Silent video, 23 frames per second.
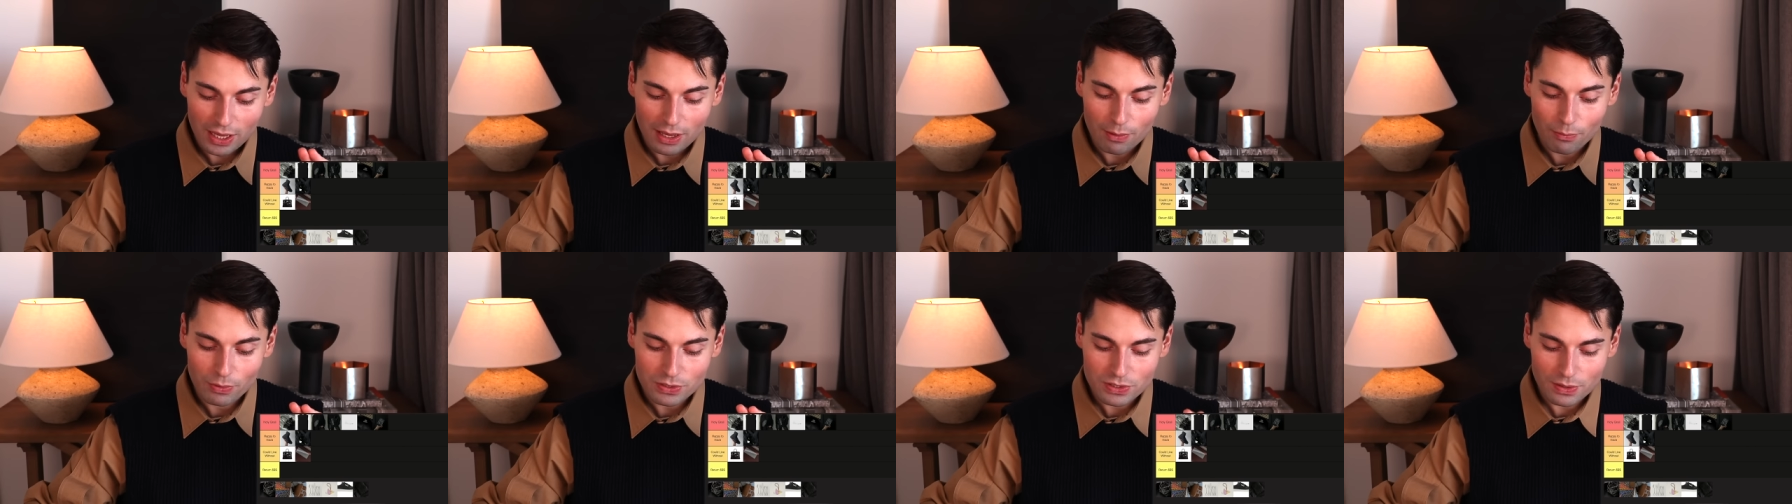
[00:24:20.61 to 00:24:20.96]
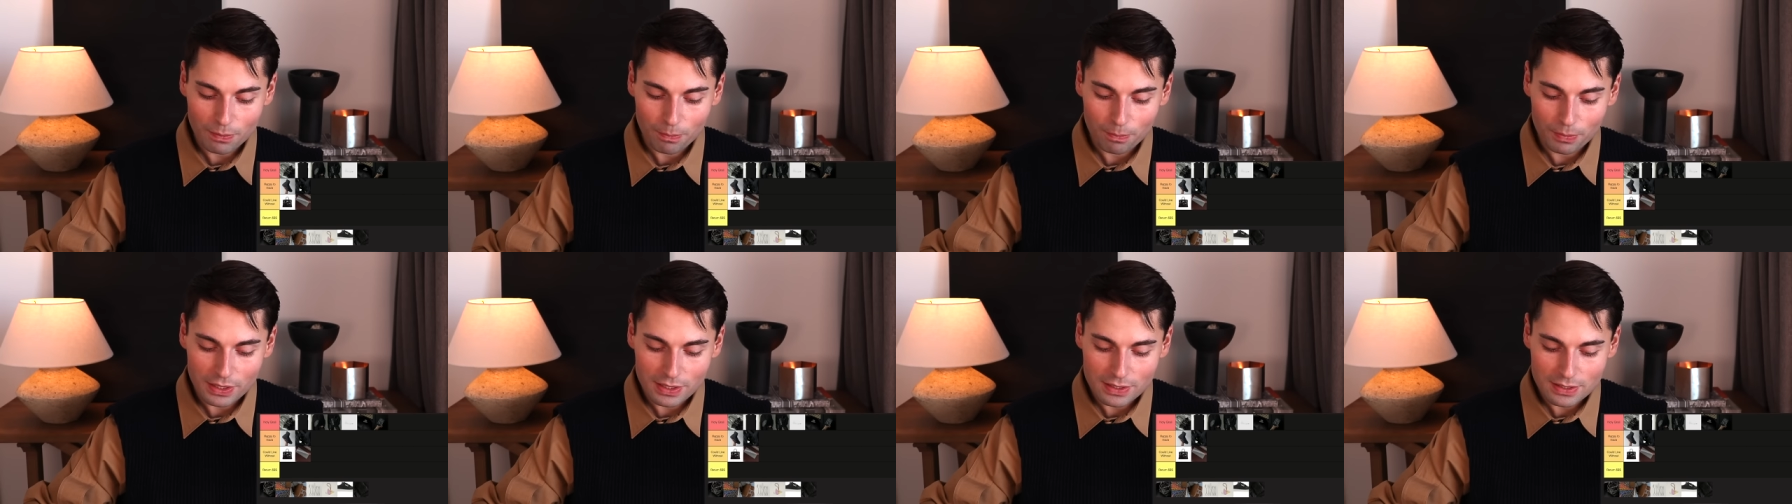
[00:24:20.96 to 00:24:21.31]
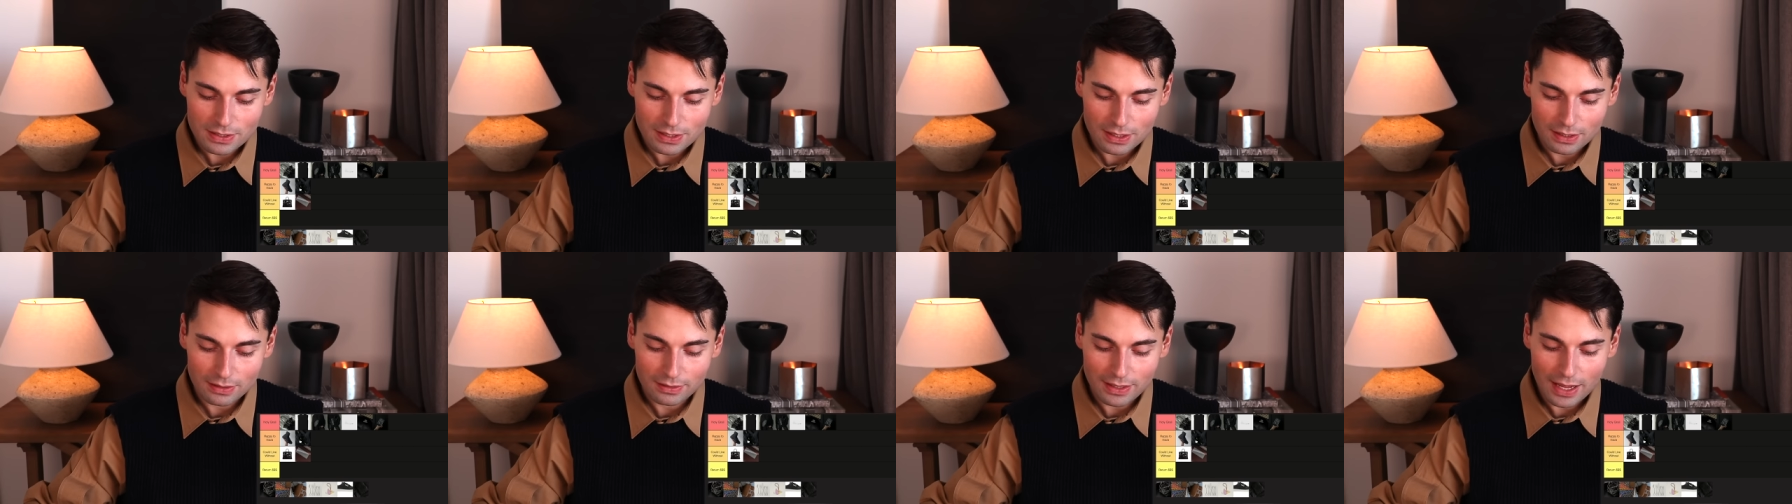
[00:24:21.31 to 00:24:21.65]
it was a
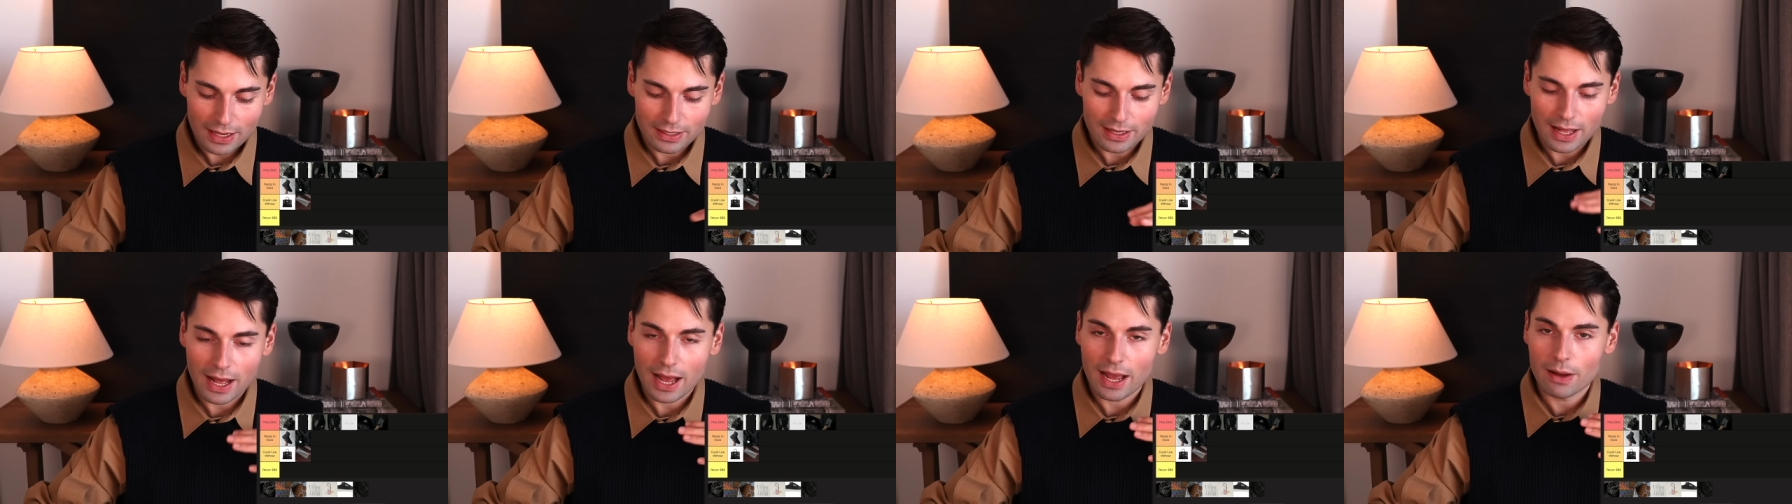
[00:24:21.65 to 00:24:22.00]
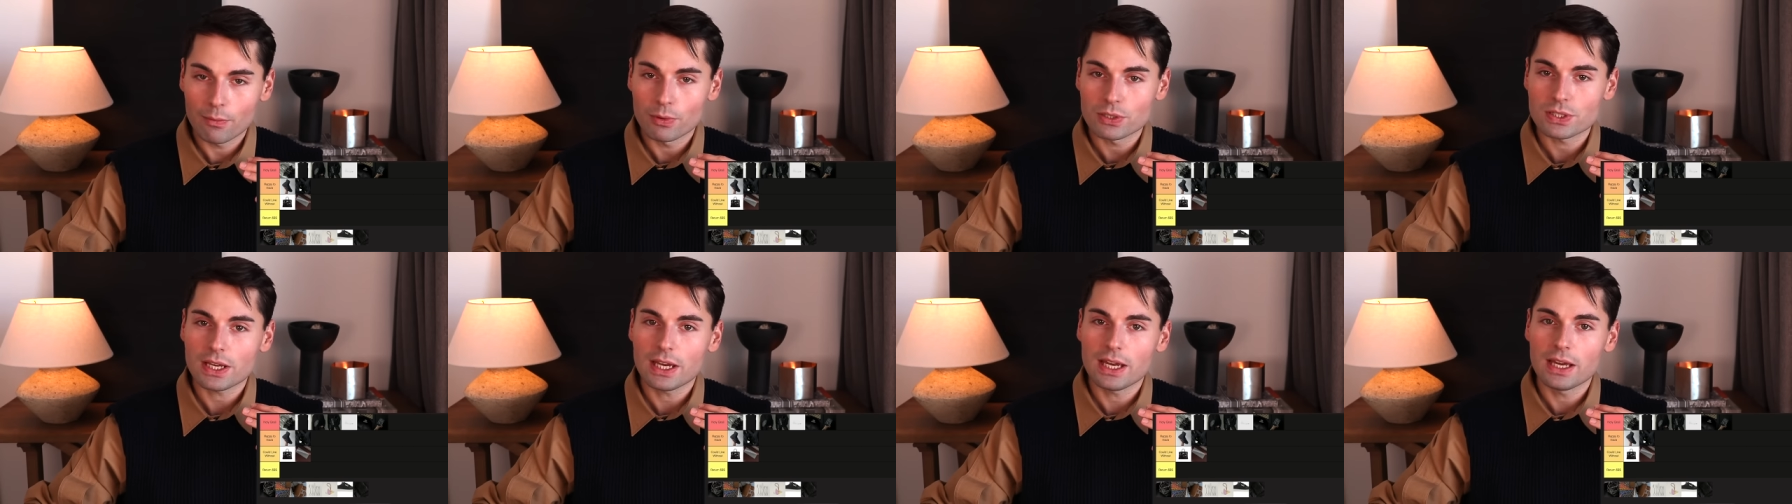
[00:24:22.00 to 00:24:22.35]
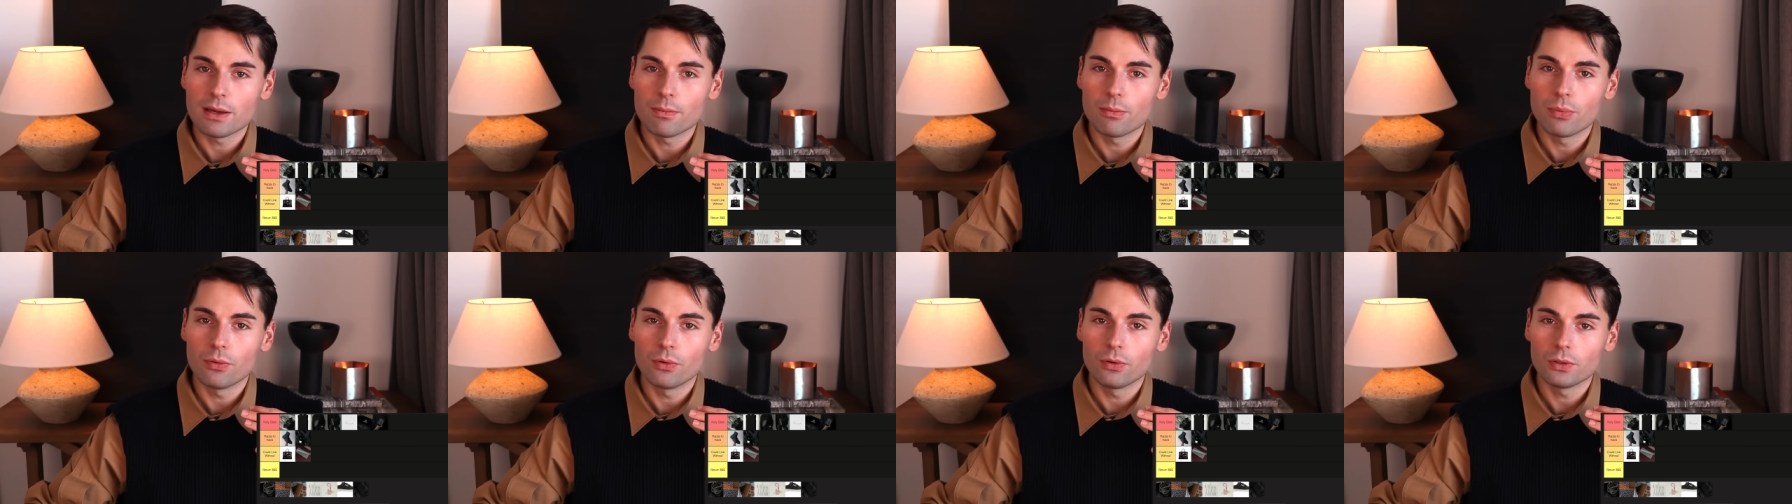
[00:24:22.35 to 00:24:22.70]
piece that I was
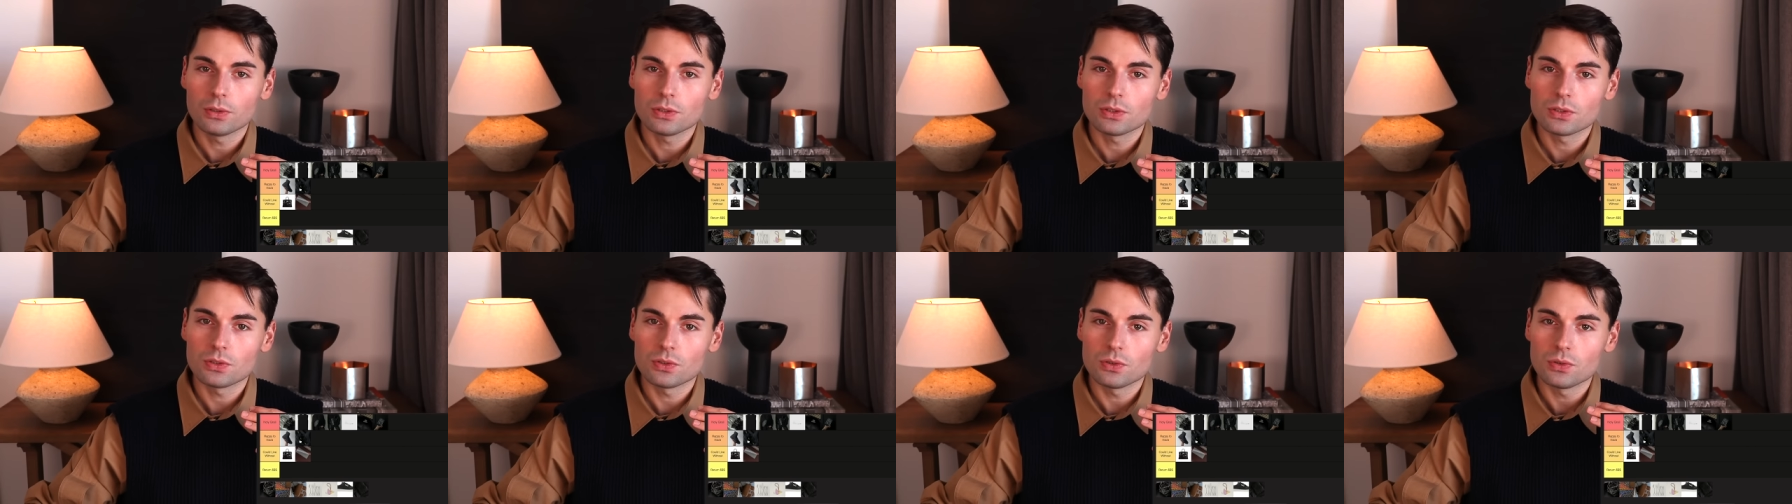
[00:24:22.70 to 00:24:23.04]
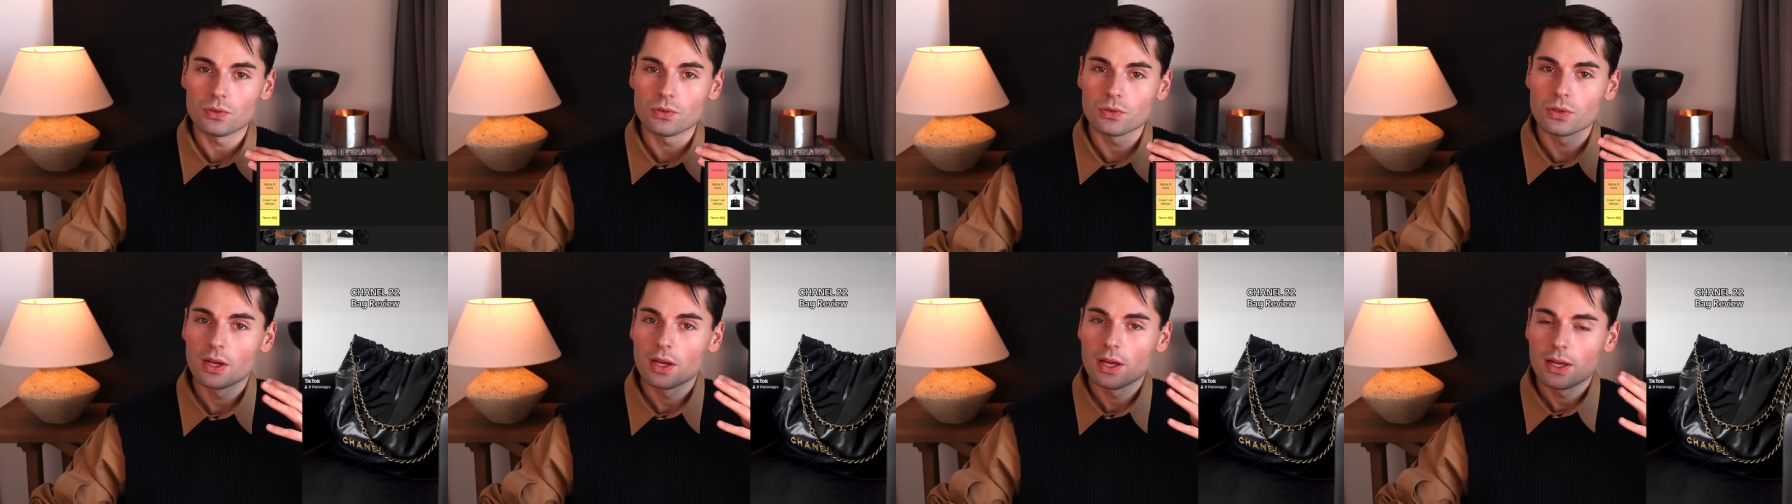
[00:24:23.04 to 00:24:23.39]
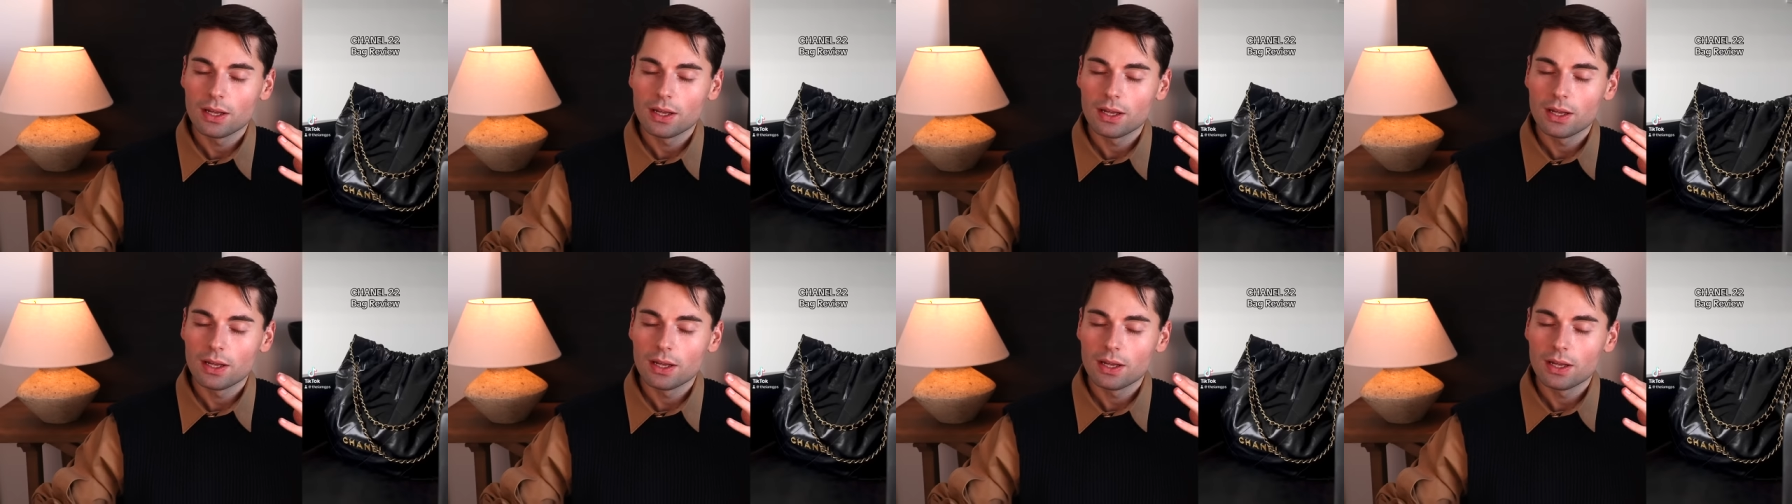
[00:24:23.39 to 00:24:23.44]
able to